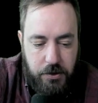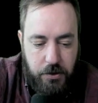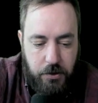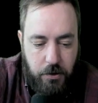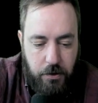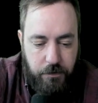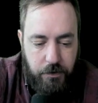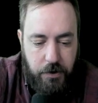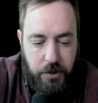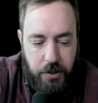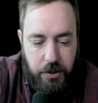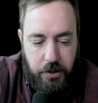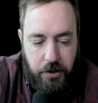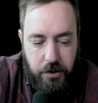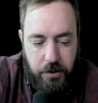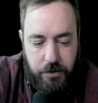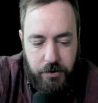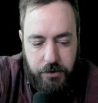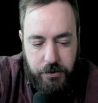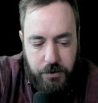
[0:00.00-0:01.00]
Go over
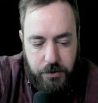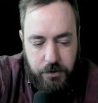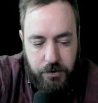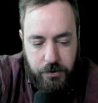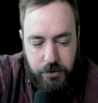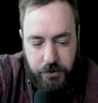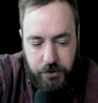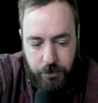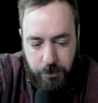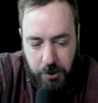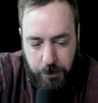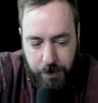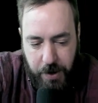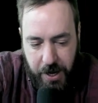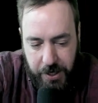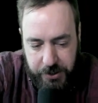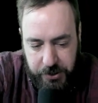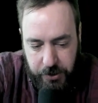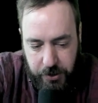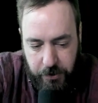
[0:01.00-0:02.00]
here. I'm going to
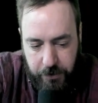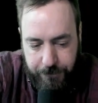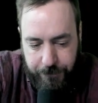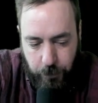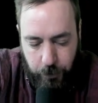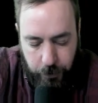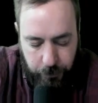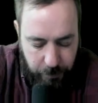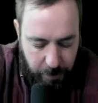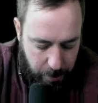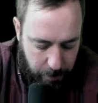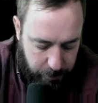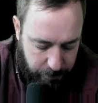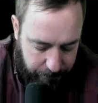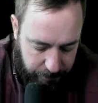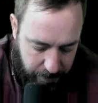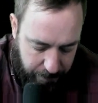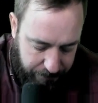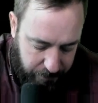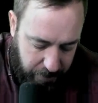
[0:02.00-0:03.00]
patch into the foreground of
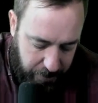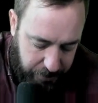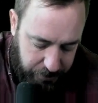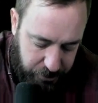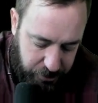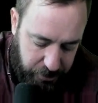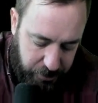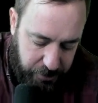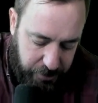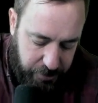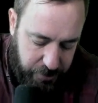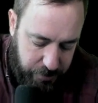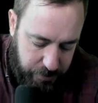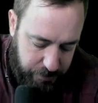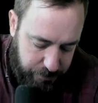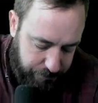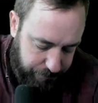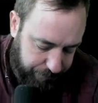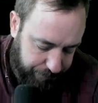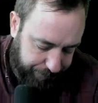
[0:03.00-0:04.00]
an FKG.
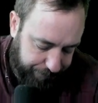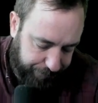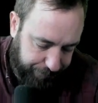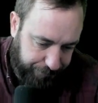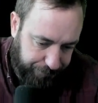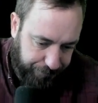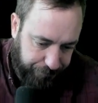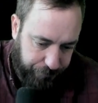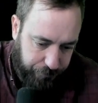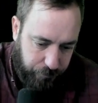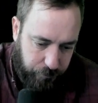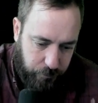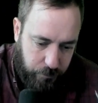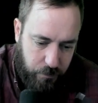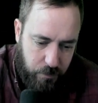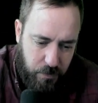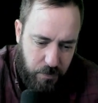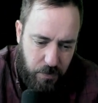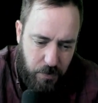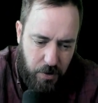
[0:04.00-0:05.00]

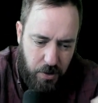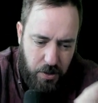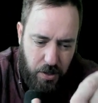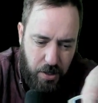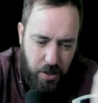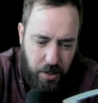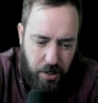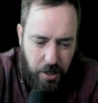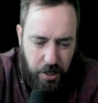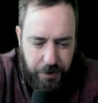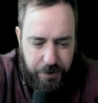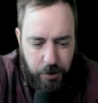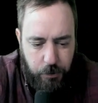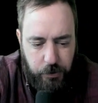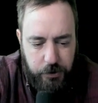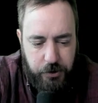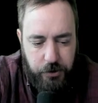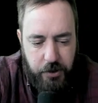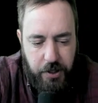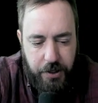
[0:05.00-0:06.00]
And I think
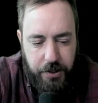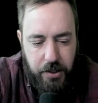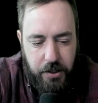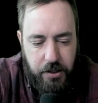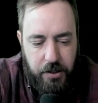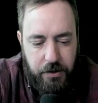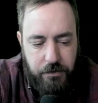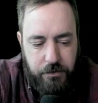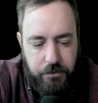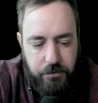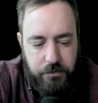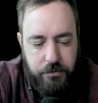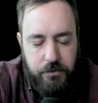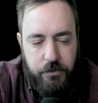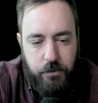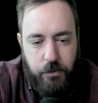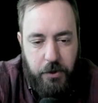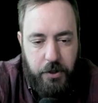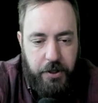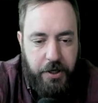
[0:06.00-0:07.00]
we'll do like a
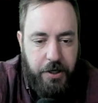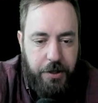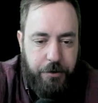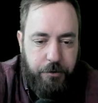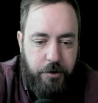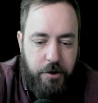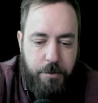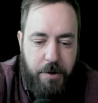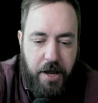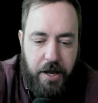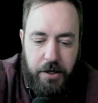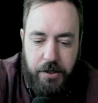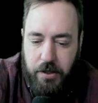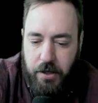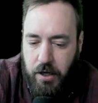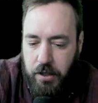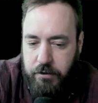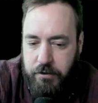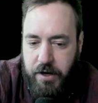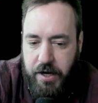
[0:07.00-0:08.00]
3-band
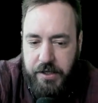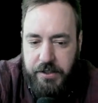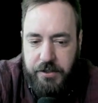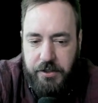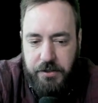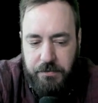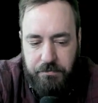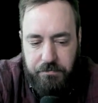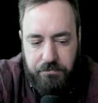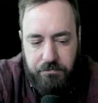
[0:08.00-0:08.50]
colorizer?